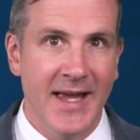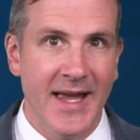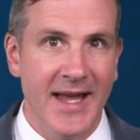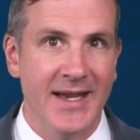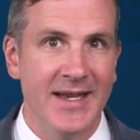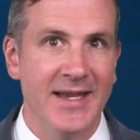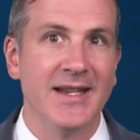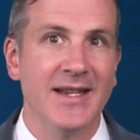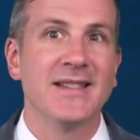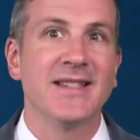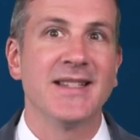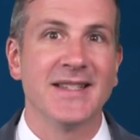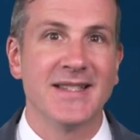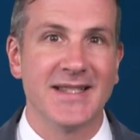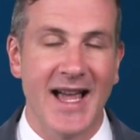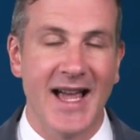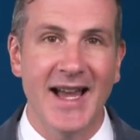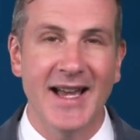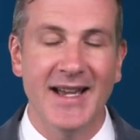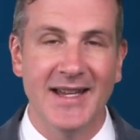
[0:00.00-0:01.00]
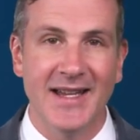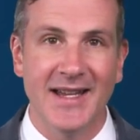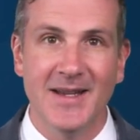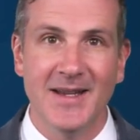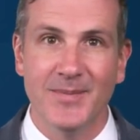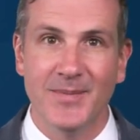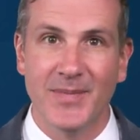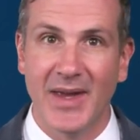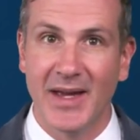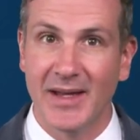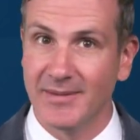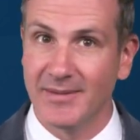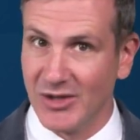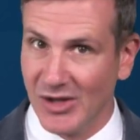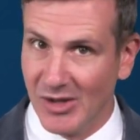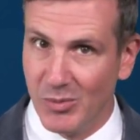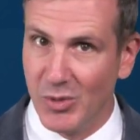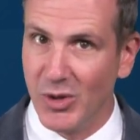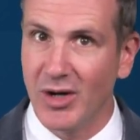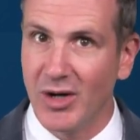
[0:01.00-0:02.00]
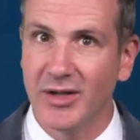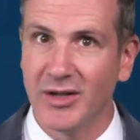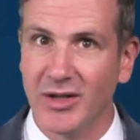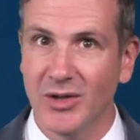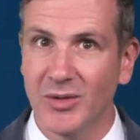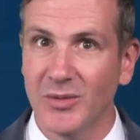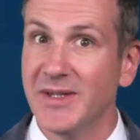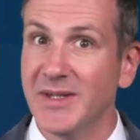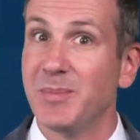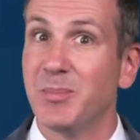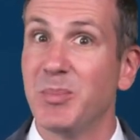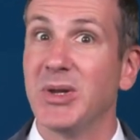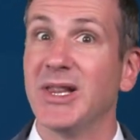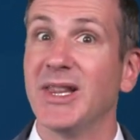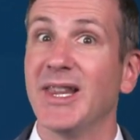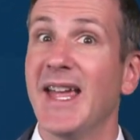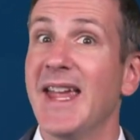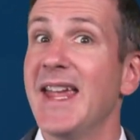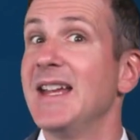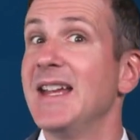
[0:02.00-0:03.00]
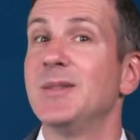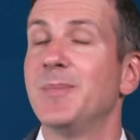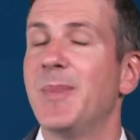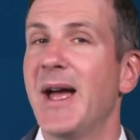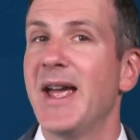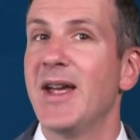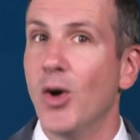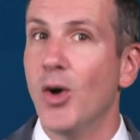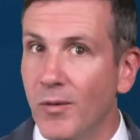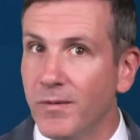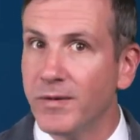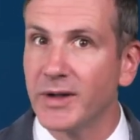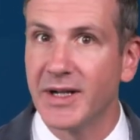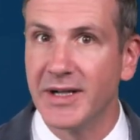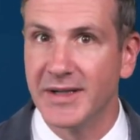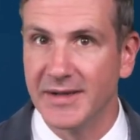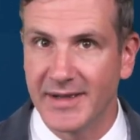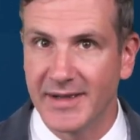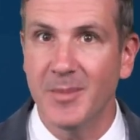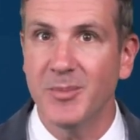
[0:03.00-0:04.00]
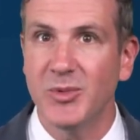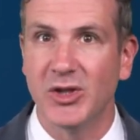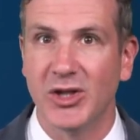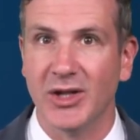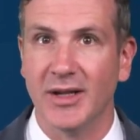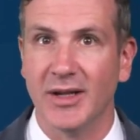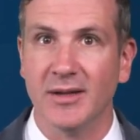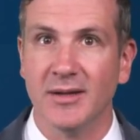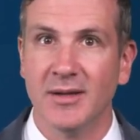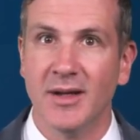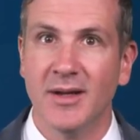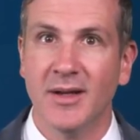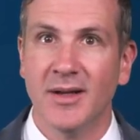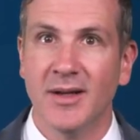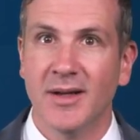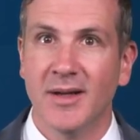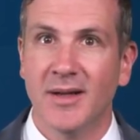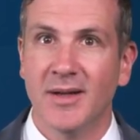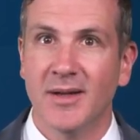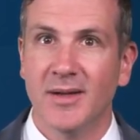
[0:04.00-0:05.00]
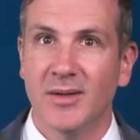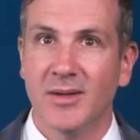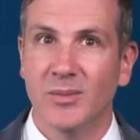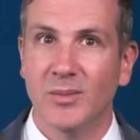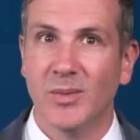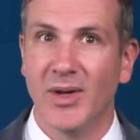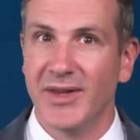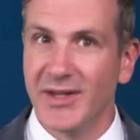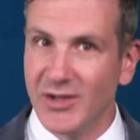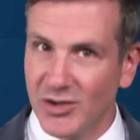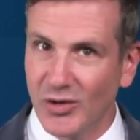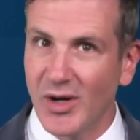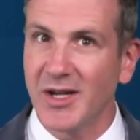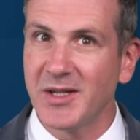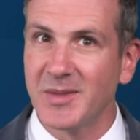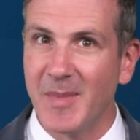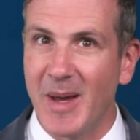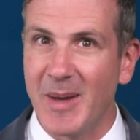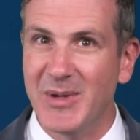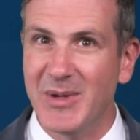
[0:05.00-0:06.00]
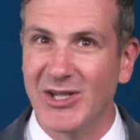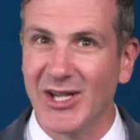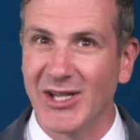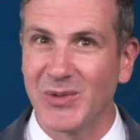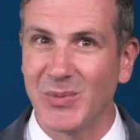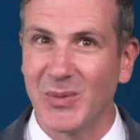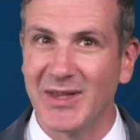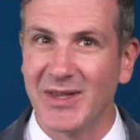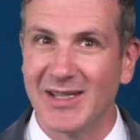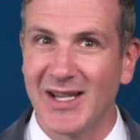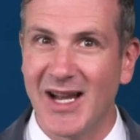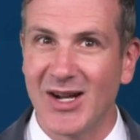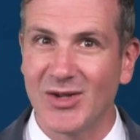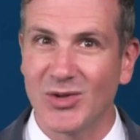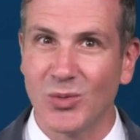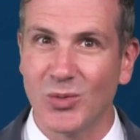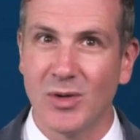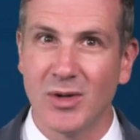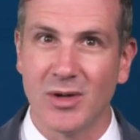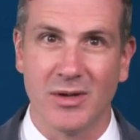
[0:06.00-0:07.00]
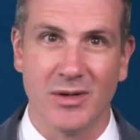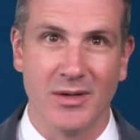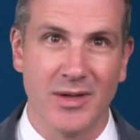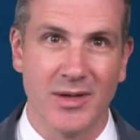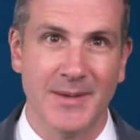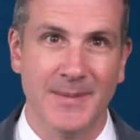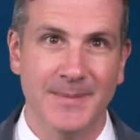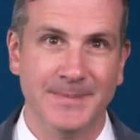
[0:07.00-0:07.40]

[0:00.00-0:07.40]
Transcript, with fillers: And in a society that some would argue is plagued by overconsumption, well, these drugs might be just what the doctor ordered.